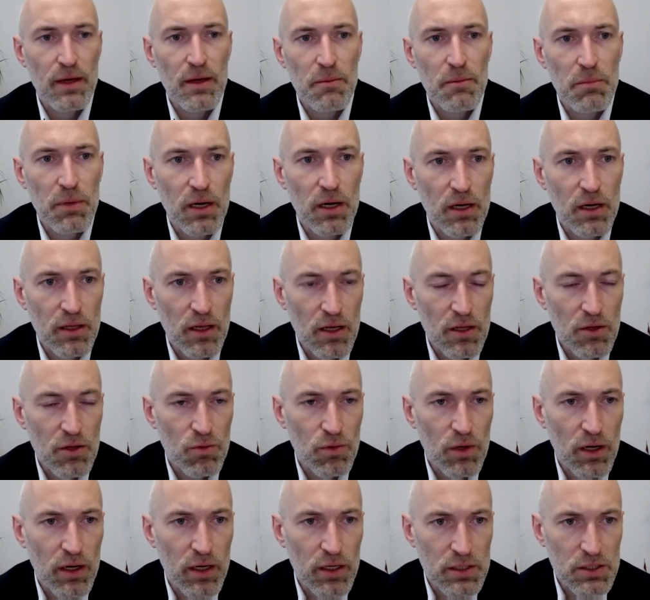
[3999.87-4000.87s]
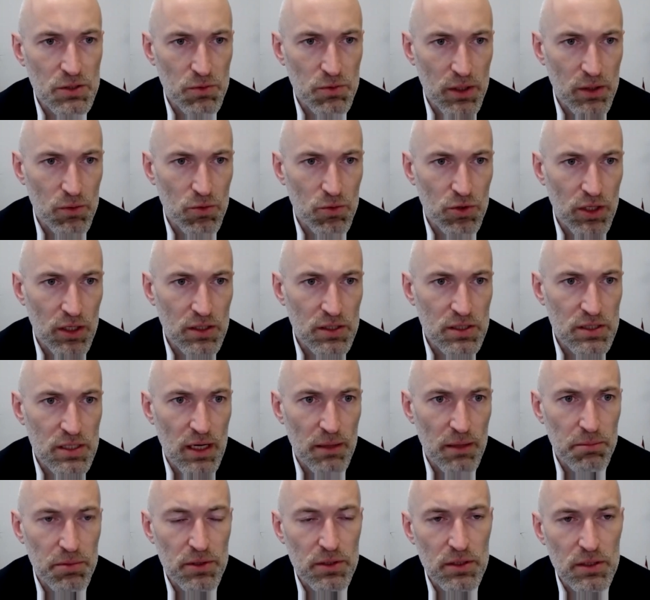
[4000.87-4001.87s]
but otherwise we would
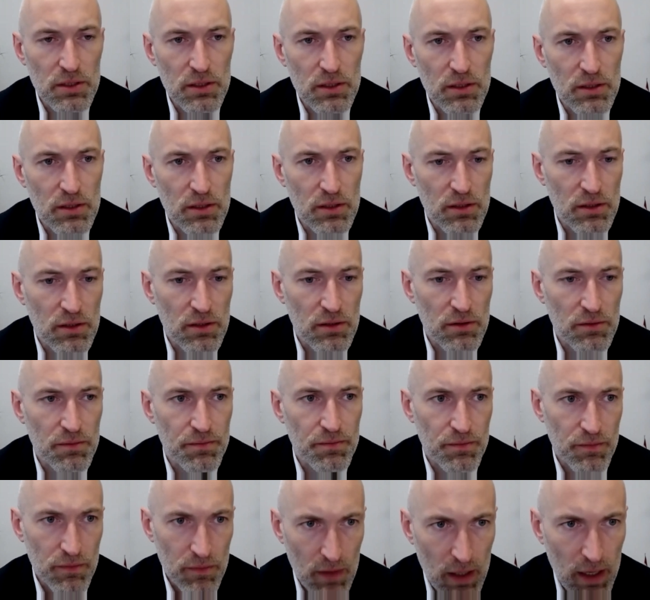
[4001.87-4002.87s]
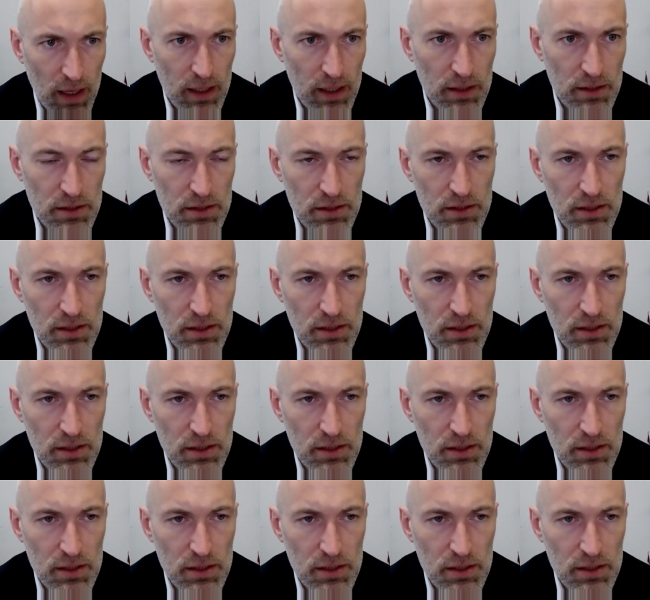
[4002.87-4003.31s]
accept as